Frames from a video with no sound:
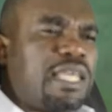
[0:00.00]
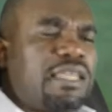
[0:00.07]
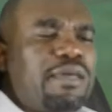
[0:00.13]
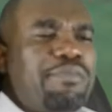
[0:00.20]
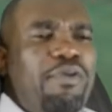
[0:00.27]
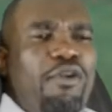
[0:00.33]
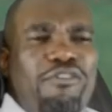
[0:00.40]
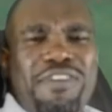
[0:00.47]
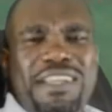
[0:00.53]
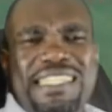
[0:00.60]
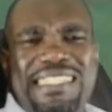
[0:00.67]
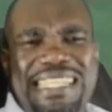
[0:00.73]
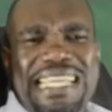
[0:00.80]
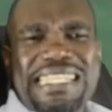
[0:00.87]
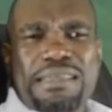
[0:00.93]
the
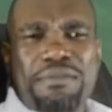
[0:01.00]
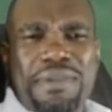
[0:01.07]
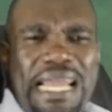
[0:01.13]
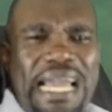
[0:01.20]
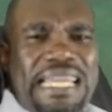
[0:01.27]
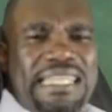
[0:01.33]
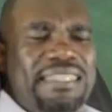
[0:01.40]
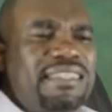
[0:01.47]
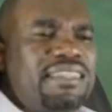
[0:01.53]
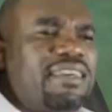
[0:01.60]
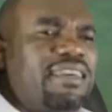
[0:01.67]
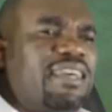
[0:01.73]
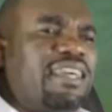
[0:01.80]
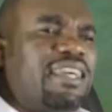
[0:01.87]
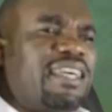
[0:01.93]
poverty datum line,
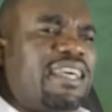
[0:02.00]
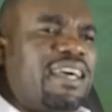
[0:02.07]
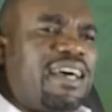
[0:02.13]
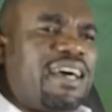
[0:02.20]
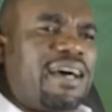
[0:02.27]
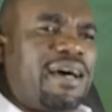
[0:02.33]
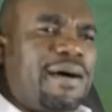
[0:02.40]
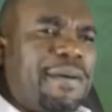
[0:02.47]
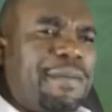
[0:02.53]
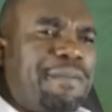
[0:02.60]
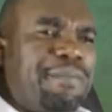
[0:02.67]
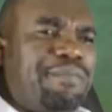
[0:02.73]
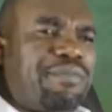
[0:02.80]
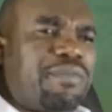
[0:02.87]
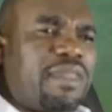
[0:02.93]

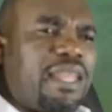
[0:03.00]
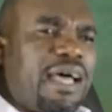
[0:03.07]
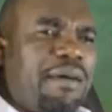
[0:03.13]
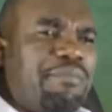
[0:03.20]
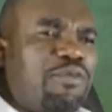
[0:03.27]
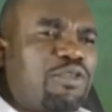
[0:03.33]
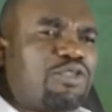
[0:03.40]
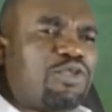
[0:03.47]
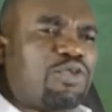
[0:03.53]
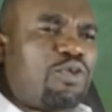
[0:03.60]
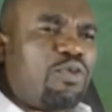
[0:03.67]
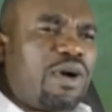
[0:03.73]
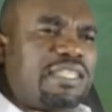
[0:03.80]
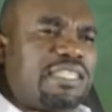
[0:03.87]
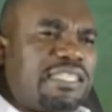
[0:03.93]
I'm not
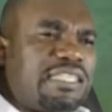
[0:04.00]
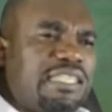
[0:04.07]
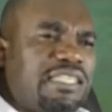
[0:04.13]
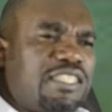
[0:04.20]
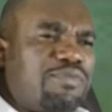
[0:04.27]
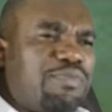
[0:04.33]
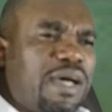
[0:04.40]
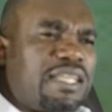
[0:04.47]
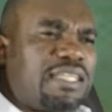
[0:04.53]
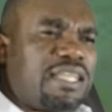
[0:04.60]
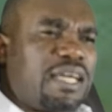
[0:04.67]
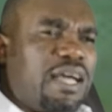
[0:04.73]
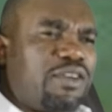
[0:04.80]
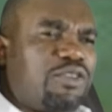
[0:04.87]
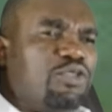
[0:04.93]
sure what it is,
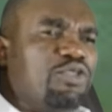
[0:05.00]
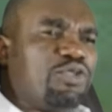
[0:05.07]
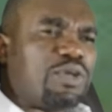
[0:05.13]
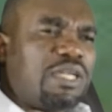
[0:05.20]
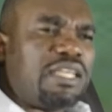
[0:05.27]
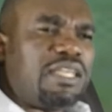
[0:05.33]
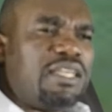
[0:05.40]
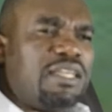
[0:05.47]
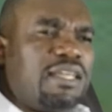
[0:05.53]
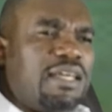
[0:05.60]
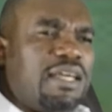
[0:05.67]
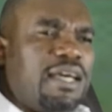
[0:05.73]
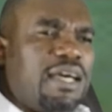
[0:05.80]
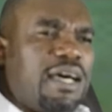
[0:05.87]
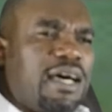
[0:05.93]
but usually,
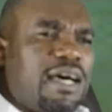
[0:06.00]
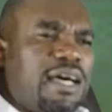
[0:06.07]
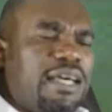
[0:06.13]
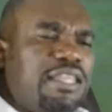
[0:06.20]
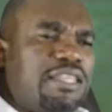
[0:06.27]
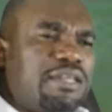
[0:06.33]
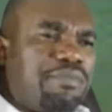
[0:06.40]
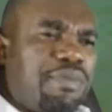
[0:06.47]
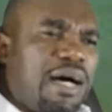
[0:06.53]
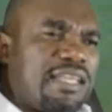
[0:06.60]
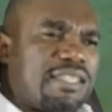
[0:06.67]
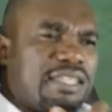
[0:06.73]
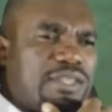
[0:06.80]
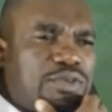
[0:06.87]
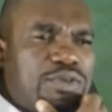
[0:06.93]
in the
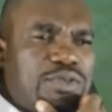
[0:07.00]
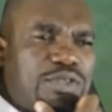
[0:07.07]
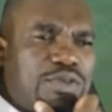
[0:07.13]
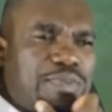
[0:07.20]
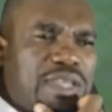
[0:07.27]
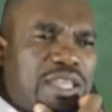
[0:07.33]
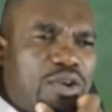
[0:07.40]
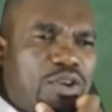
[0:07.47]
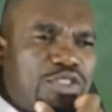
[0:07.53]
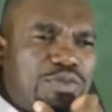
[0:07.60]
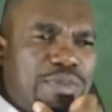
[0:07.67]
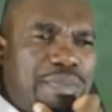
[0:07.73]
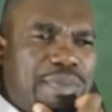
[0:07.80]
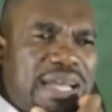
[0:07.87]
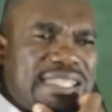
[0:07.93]
past, it used to be the
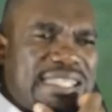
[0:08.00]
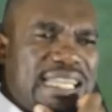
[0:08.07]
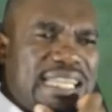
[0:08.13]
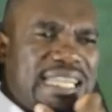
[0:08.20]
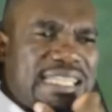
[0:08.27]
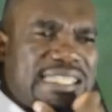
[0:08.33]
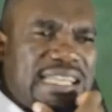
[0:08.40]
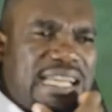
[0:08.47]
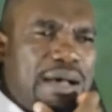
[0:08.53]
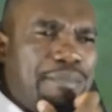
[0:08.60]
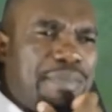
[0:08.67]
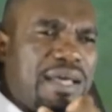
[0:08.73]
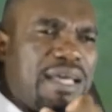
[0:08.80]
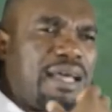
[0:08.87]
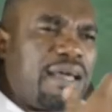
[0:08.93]
consumer price index. A
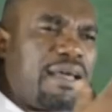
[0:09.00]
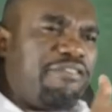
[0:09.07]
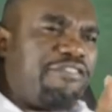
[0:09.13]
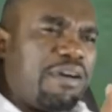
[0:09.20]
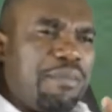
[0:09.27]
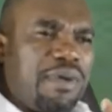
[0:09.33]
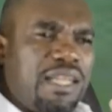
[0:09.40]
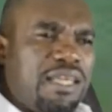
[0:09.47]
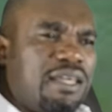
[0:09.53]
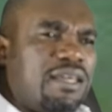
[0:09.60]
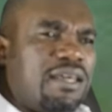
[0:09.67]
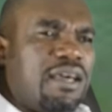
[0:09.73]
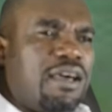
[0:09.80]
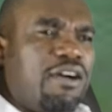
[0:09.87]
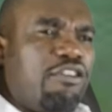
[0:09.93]

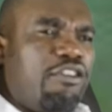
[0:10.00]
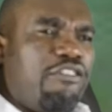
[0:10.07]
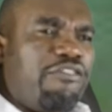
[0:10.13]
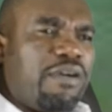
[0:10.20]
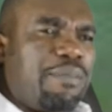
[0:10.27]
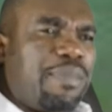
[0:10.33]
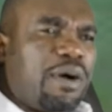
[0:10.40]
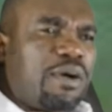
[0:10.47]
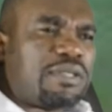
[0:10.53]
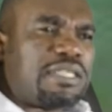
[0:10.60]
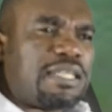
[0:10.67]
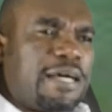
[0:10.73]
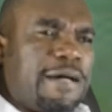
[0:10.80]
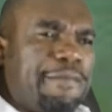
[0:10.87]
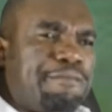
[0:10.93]
family of
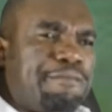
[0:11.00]
about,